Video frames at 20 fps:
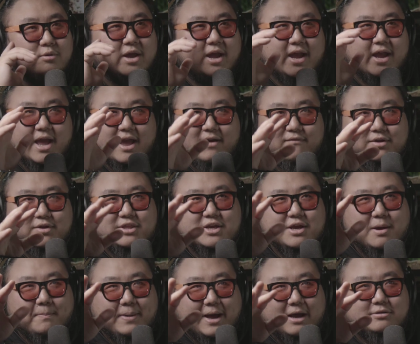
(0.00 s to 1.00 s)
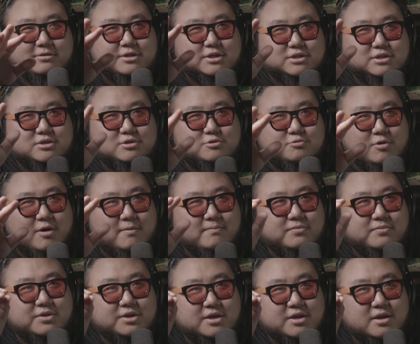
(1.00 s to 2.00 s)
Okay, everything about this,
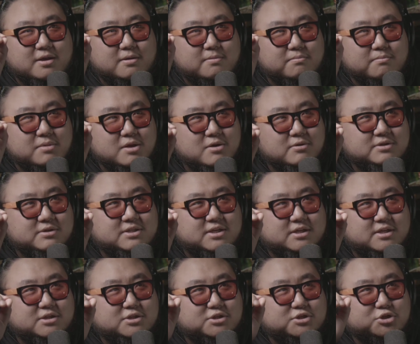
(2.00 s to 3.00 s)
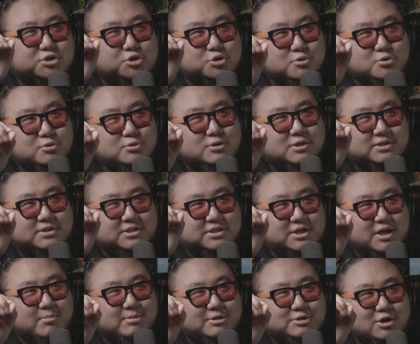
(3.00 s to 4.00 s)
from the music to the
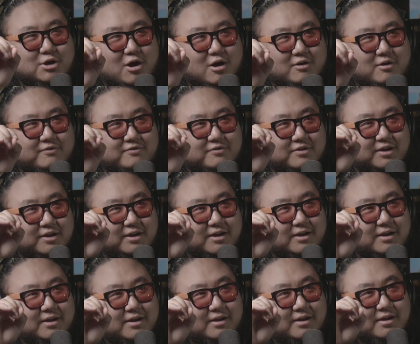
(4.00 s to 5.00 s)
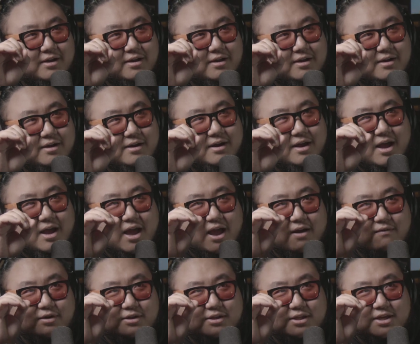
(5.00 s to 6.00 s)
cinematography,
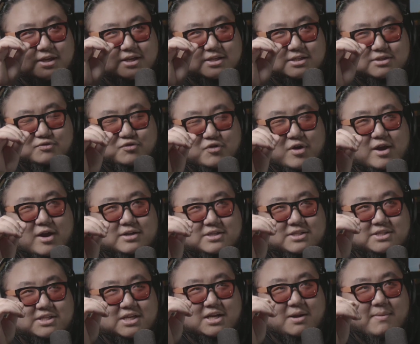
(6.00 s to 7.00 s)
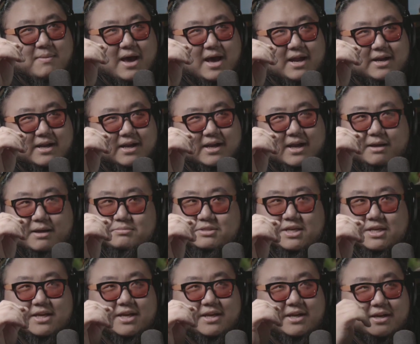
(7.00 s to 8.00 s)
everything is very cinematic. I'm
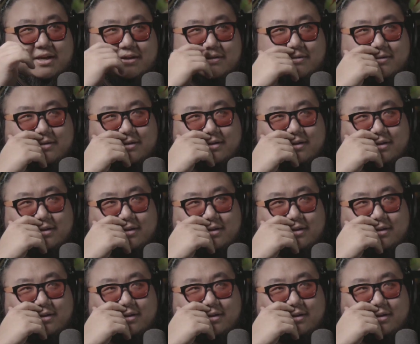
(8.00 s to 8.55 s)
digging it.